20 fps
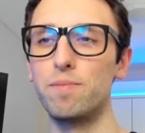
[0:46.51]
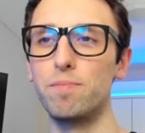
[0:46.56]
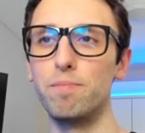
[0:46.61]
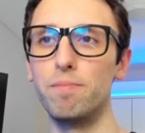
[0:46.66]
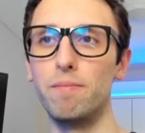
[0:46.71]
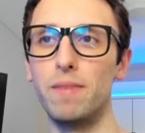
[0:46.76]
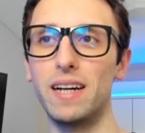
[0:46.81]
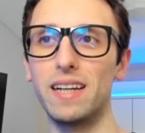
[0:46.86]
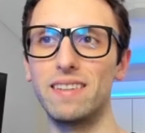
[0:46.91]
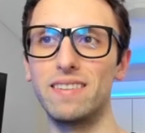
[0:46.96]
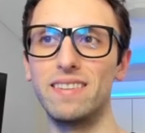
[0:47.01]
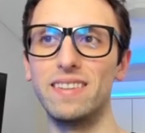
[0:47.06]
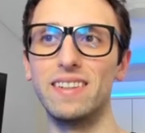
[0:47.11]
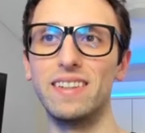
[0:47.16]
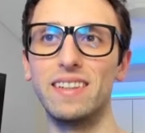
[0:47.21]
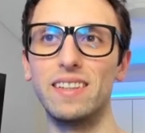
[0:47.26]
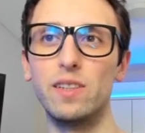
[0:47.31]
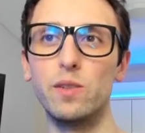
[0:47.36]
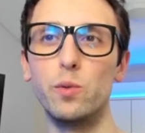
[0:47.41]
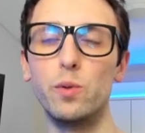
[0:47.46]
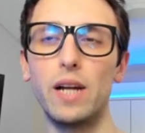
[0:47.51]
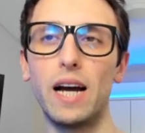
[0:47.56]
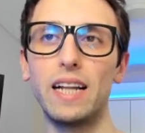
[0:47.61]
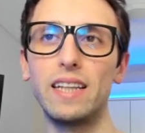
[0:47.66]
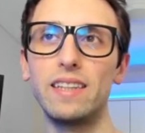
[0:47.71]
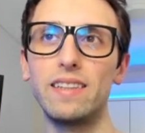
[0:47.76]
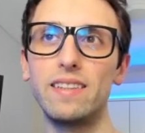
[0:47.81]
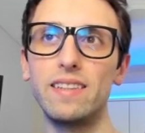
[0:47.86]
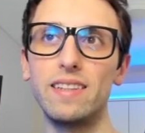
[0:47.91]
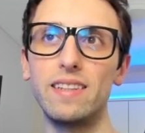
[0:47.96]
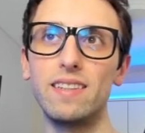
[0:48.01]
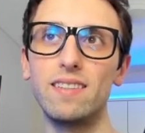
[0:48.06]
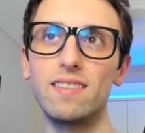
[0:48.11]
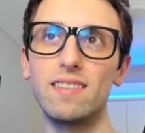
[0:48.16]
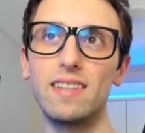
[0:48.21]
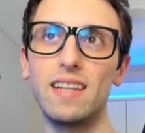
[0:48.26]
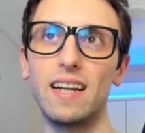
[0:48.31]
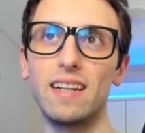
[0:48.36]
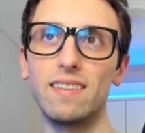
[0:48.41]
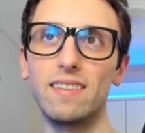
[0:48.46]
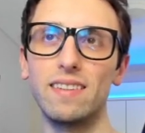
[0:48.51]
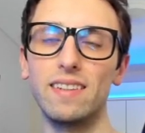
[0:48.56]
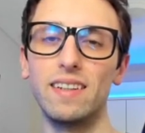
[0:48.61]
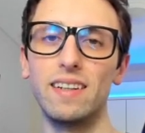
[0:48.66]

But the reality is that